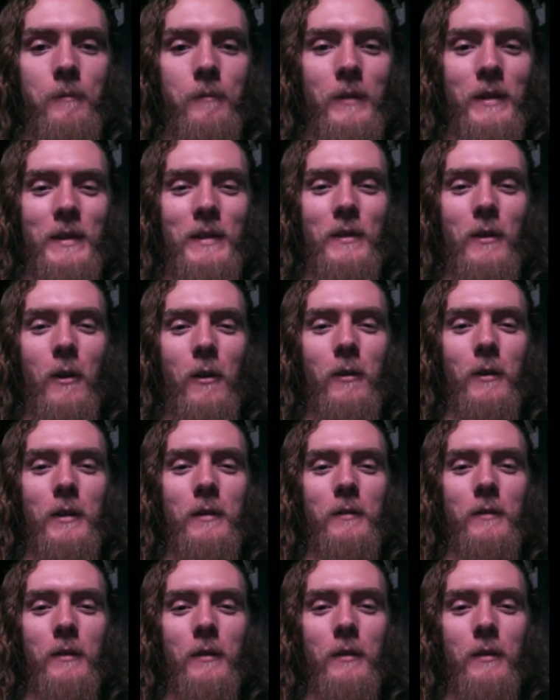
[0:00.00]
This is
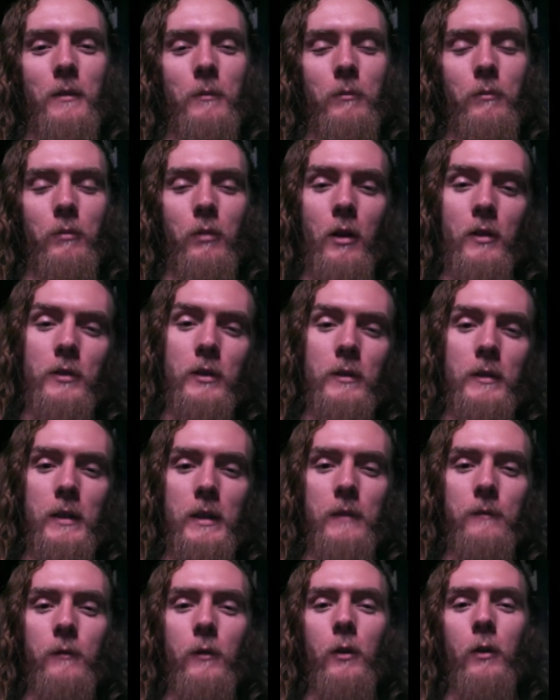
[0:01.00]
Harlan, project
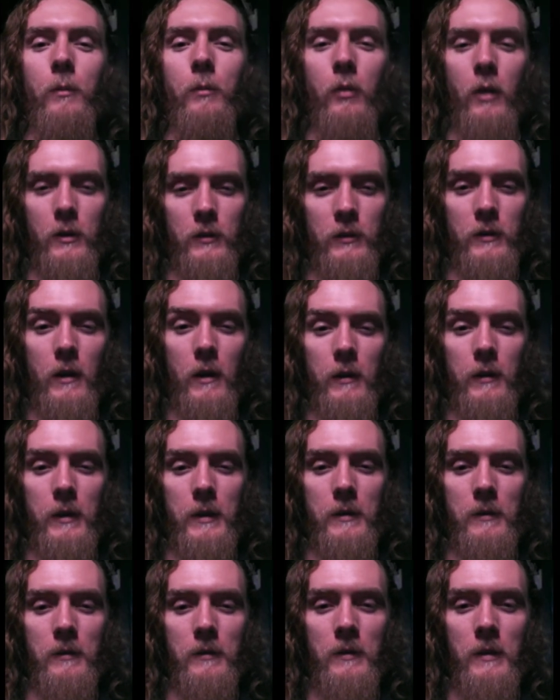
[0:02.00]
lead for Project Oddity.